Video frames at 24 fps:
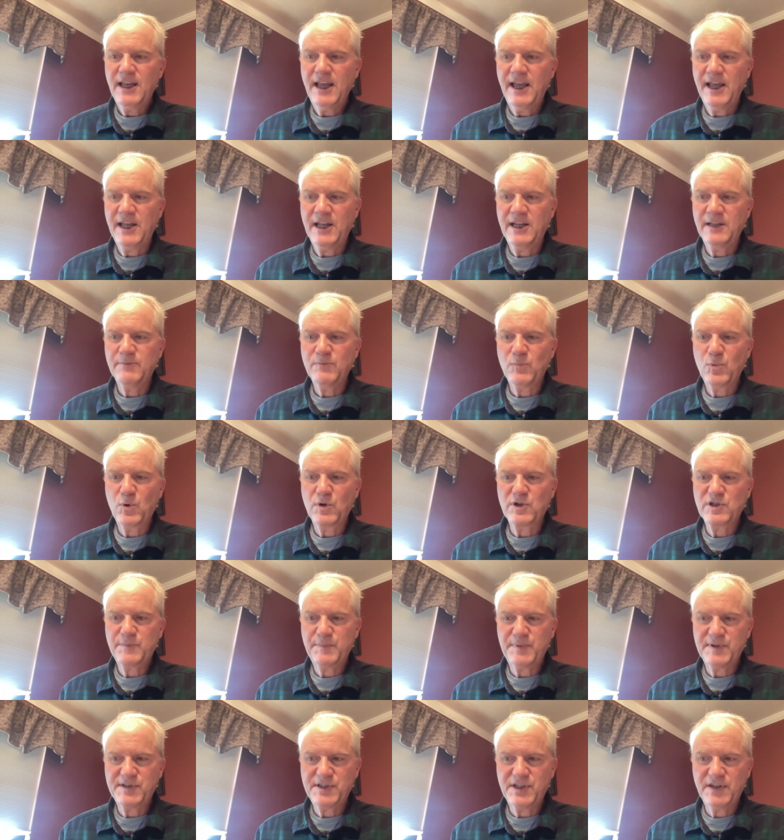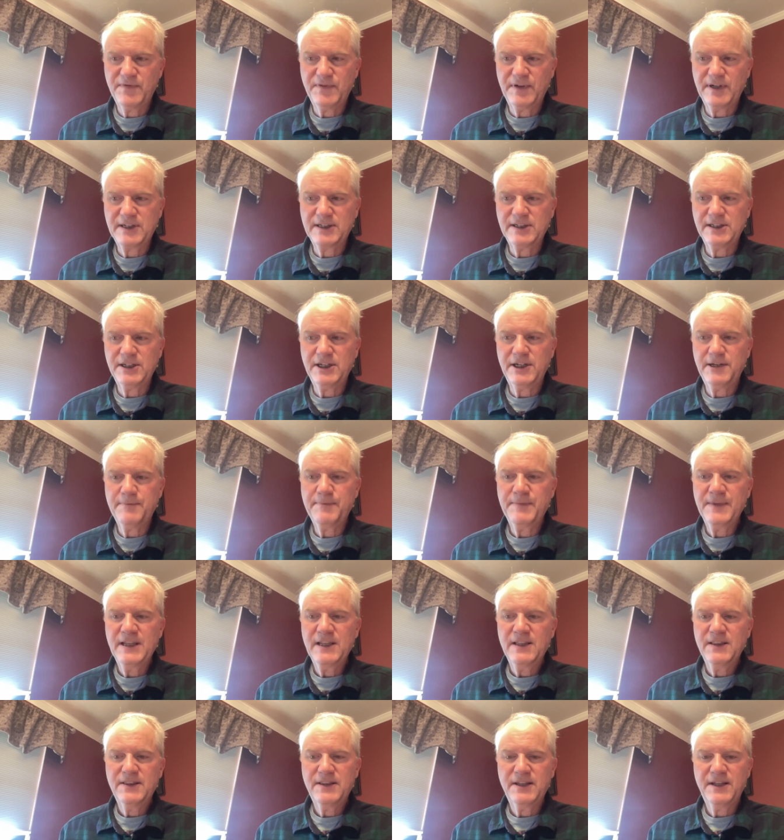and more specifically,
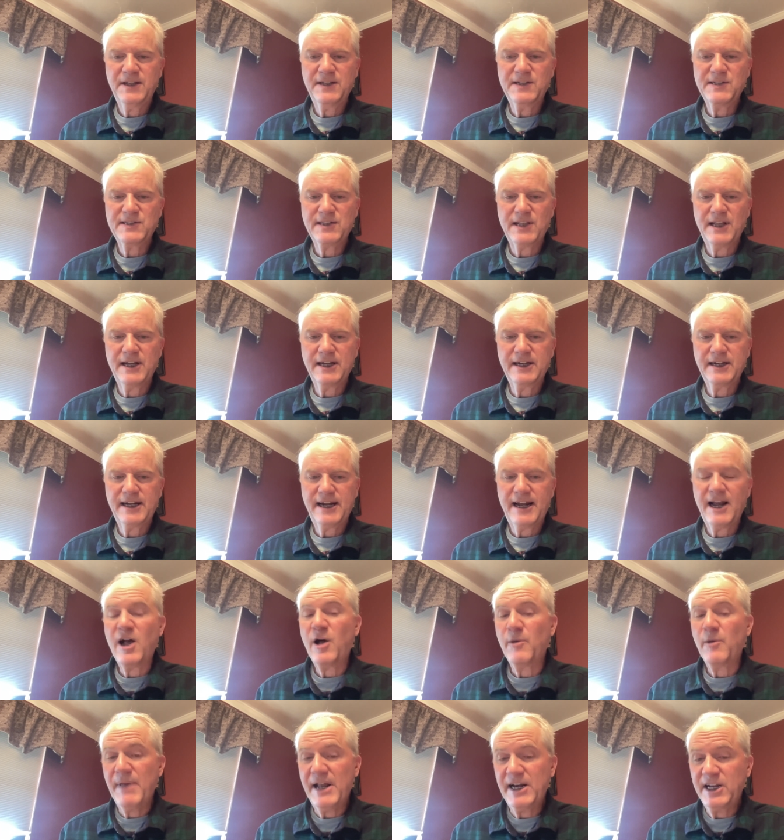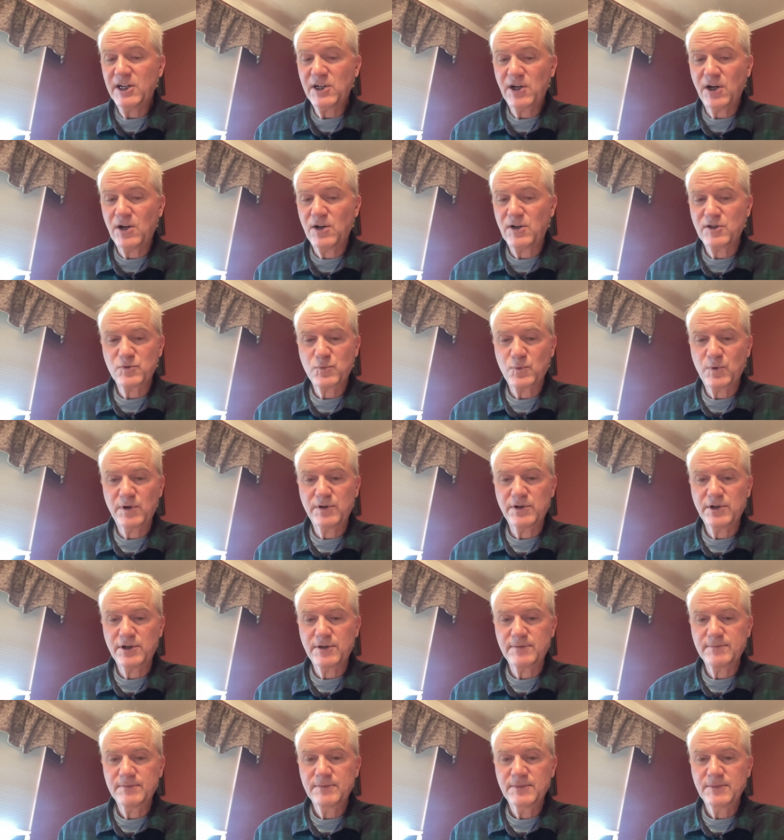things like how many calls were there.